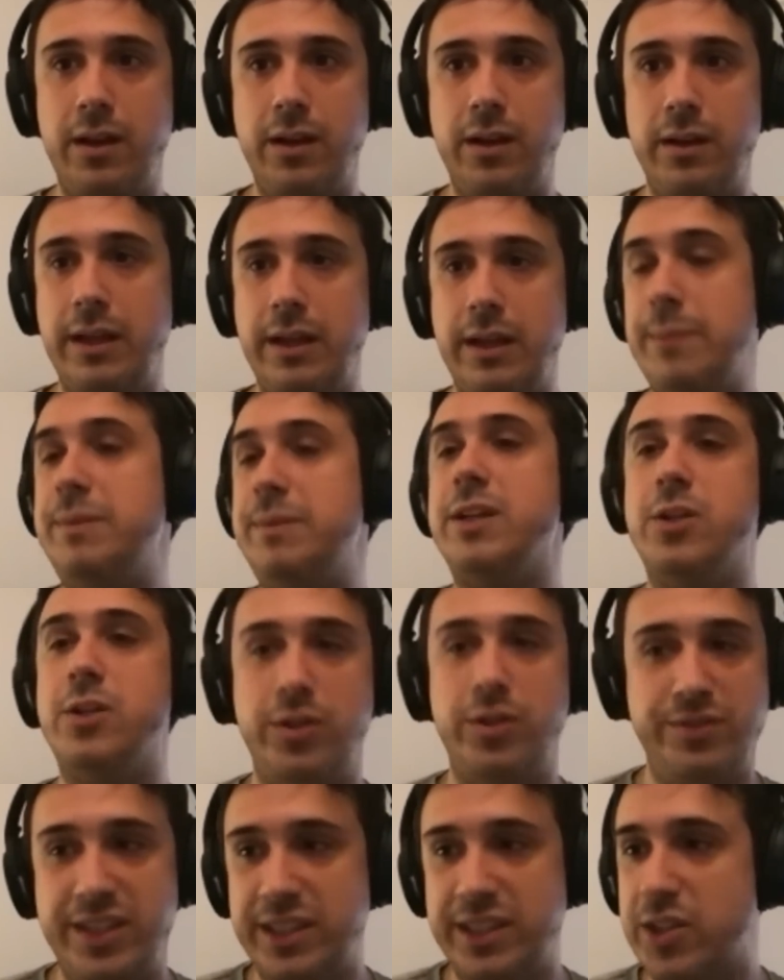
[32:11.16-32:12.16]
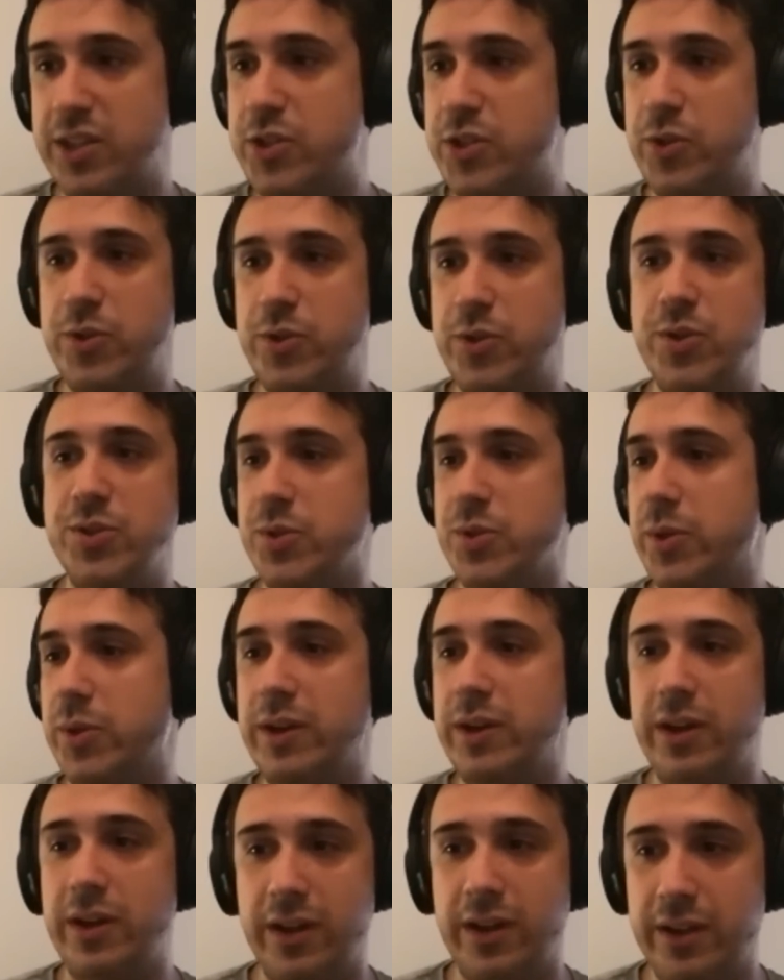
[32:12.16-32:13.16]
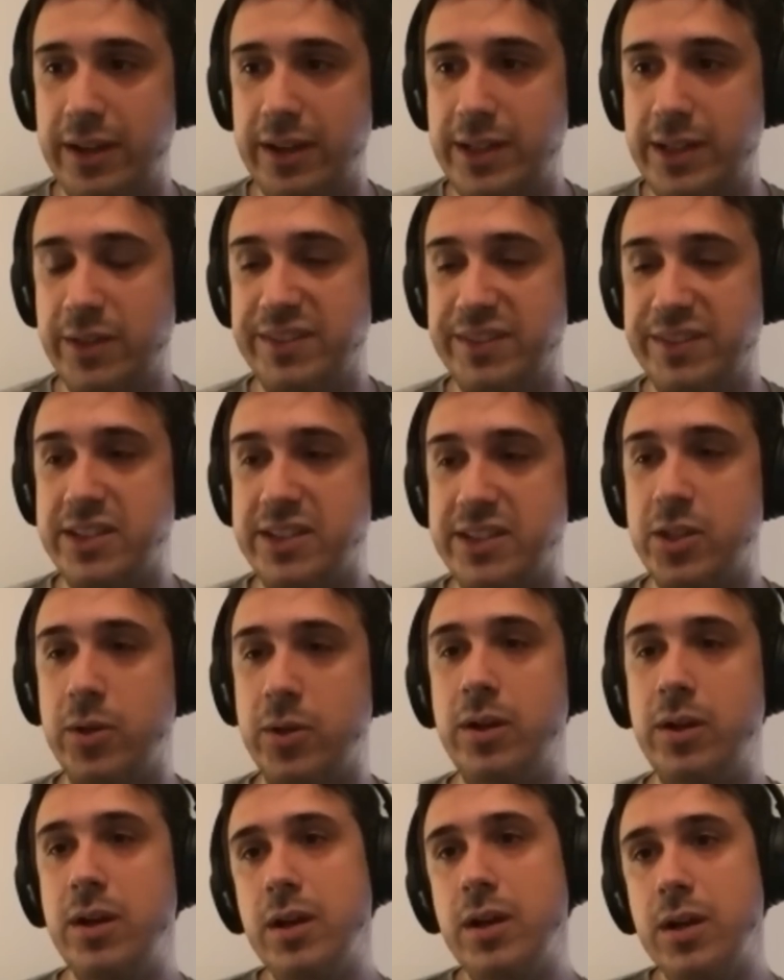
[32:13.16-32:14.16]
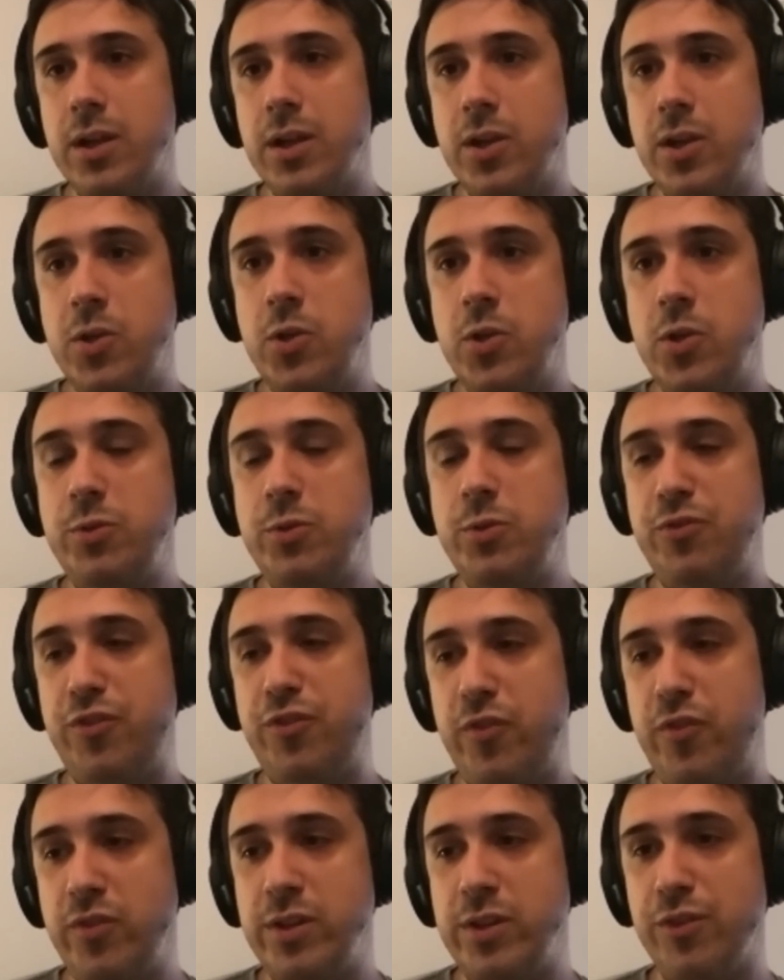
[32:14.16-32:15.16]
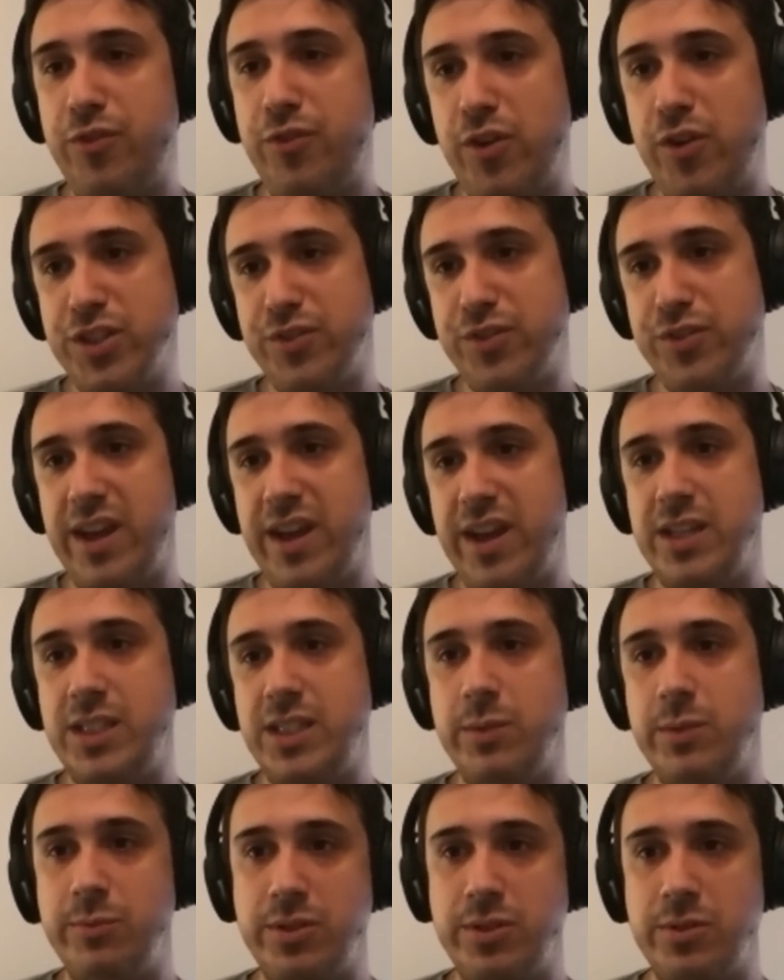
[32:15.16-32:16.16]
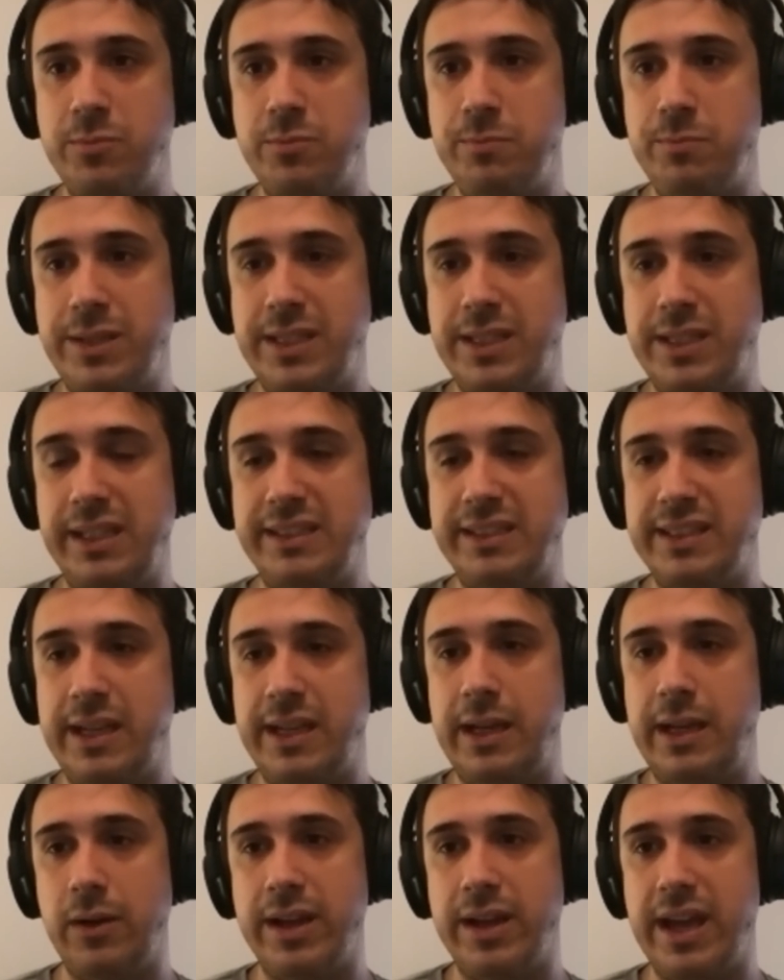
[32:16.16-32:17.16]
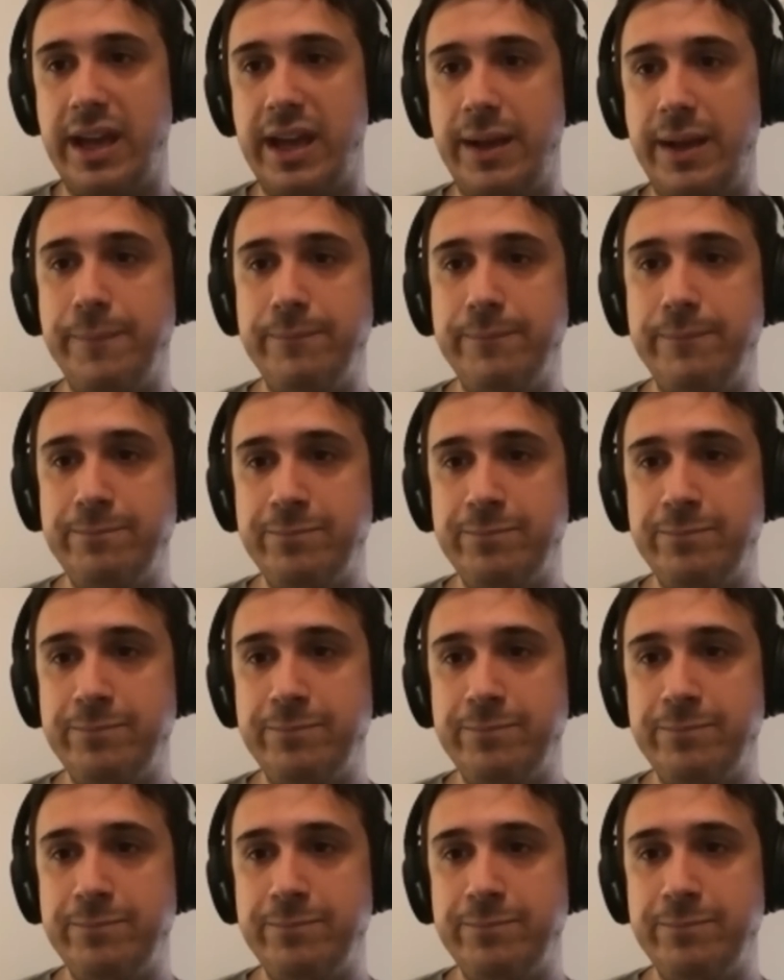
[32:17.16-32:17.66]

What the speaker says: elliptic curve signatures or any of that. So you would, in the first phase, you would basically say, okay,